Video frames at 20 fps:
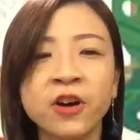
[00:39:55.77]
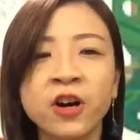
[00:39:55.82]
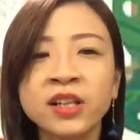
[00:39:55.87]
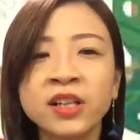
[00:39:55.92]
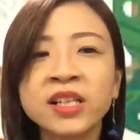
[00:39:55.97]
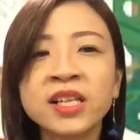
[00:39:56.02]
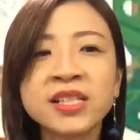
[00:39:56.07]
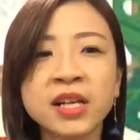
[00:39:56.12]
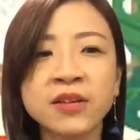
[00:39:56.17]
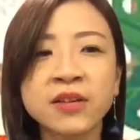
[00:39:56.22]
all
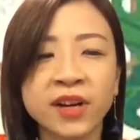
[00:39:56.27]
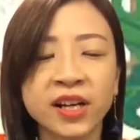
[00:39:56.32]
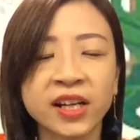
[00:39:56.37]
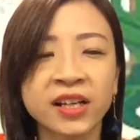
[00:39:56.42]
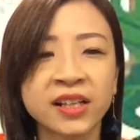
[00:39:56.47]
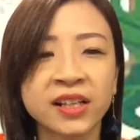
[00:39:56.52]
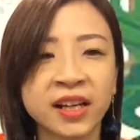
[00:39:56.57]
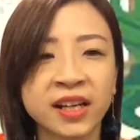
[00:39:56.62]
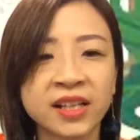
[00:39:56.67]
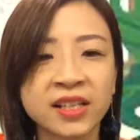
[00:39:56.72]
these are
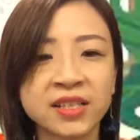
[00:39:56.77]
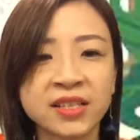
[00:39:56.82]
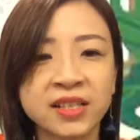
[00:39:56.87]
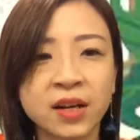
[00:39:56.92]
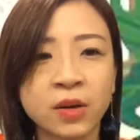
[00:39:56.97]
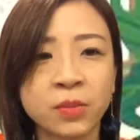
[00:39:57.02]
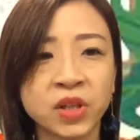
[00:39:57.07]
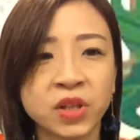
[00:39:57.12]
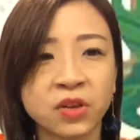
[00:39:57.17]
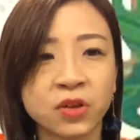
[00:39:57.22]
recognized, that
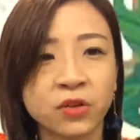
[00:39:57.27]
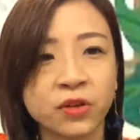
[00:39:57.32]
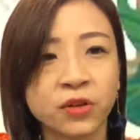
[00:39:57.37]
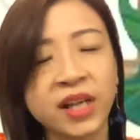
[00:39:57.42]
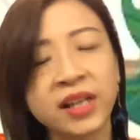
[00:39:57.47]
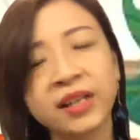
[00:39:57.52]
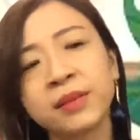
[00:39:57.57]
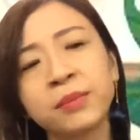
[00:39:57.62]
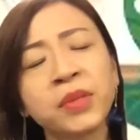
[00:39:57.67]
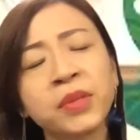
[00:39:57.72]
would be
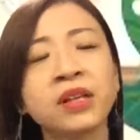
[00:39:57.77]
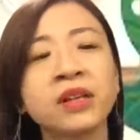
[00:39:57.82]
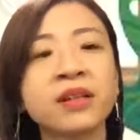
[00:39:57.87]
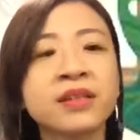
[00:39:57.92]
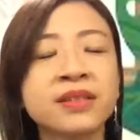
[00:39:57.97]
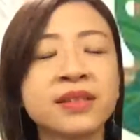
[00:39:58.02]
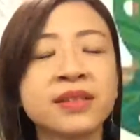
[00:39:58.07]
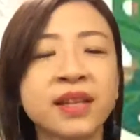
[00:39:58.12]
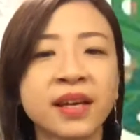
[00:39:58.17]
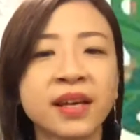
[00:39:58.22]
great,
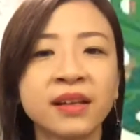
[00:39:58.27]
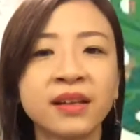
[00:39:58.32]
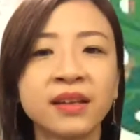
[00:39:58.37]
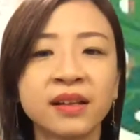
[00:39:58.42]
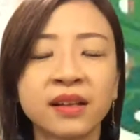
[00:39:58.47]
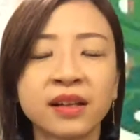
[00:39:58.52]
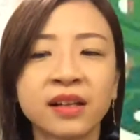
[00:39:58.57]
because then